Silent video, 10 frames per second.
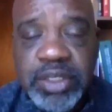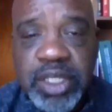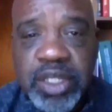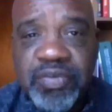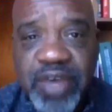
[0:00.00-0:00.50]

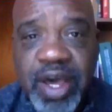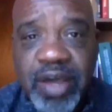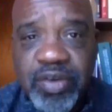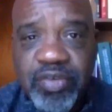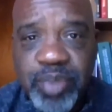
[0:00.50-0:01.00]
And the
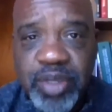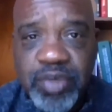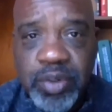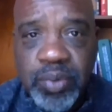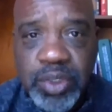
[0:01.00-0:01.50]
founder of
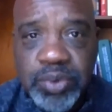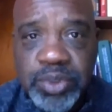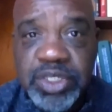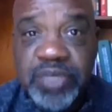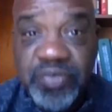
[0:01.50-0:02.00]
Pivot, which
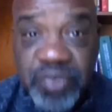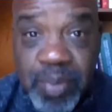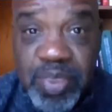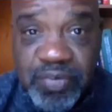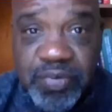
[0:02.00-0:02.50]
was from
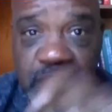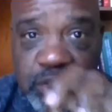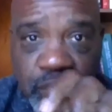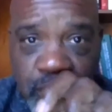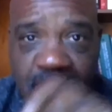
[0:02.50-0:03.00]
the first
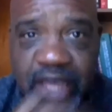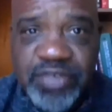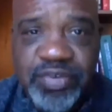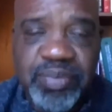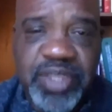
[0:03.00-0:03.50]
class
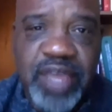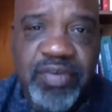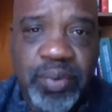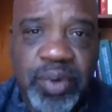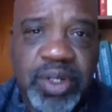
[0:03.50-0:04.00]
from David
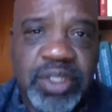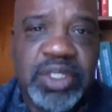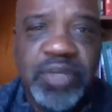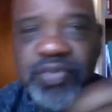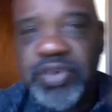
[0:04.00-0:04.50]
Wilkerson,
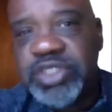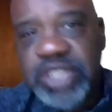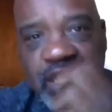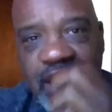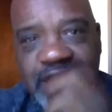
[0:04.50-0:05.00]
the first
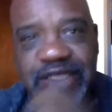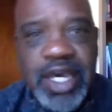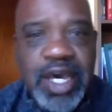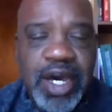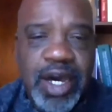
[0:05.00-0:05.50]
class
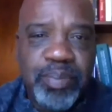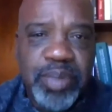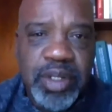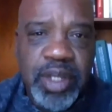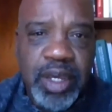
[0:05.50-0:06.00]
up
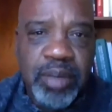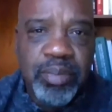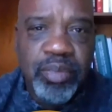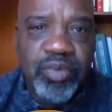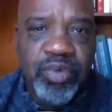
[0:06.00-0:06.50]
in
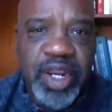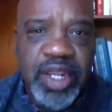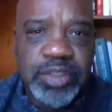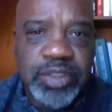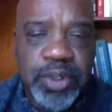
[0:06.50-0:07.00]

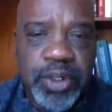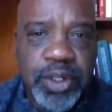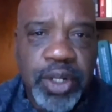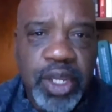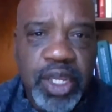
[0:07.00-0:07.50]
Raresburg,
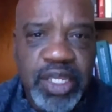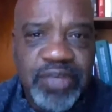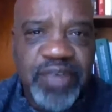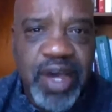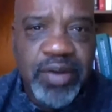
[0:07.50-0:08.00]
he
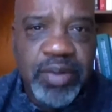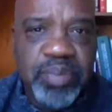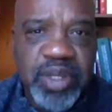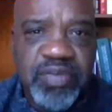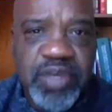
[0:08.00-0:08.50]
founded
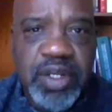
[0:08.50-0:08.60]
Pivot.